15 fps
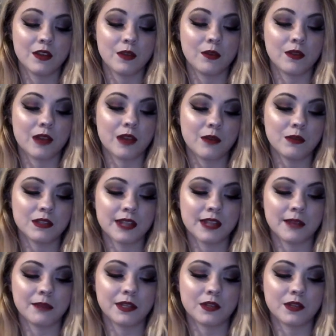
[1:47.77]
Well, that was
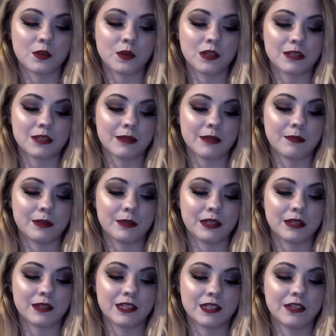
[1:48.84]
coming towards me, but
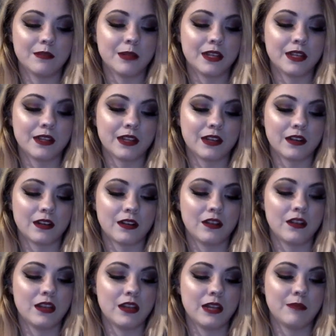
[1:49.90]
there was nobody there.
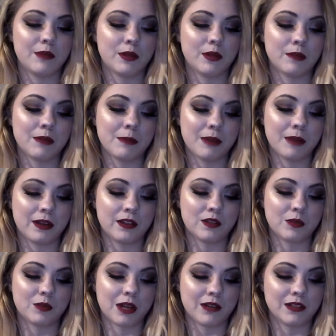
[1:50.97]
Both my parents
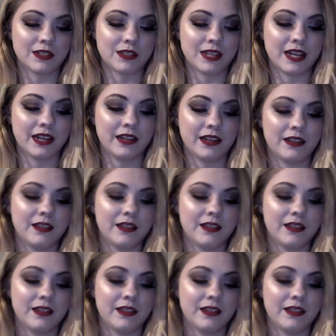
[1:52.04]
were outside.